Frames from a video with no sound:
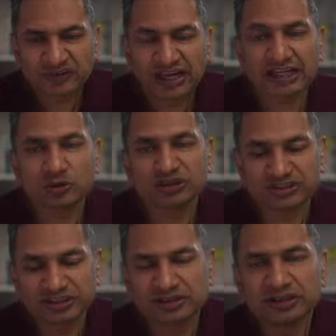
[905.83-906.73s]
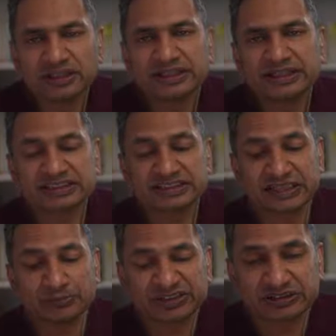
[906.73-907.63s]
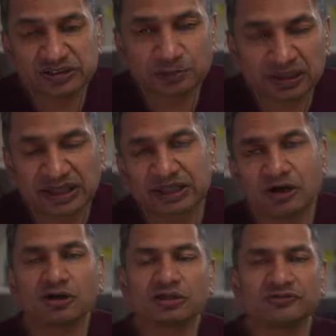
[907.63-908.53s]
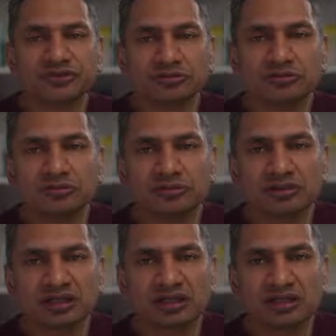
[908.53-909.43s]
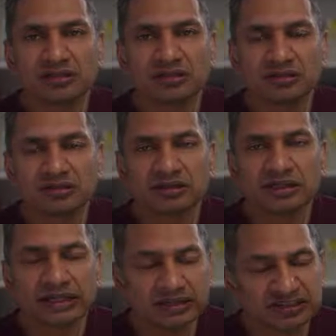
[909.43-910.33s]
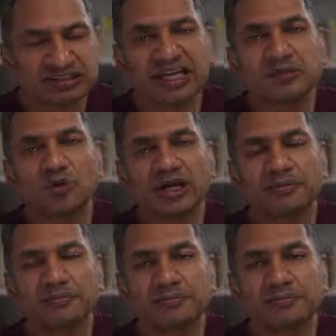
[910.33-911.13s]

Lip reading: Equity, is attempting to play all of you in the same way.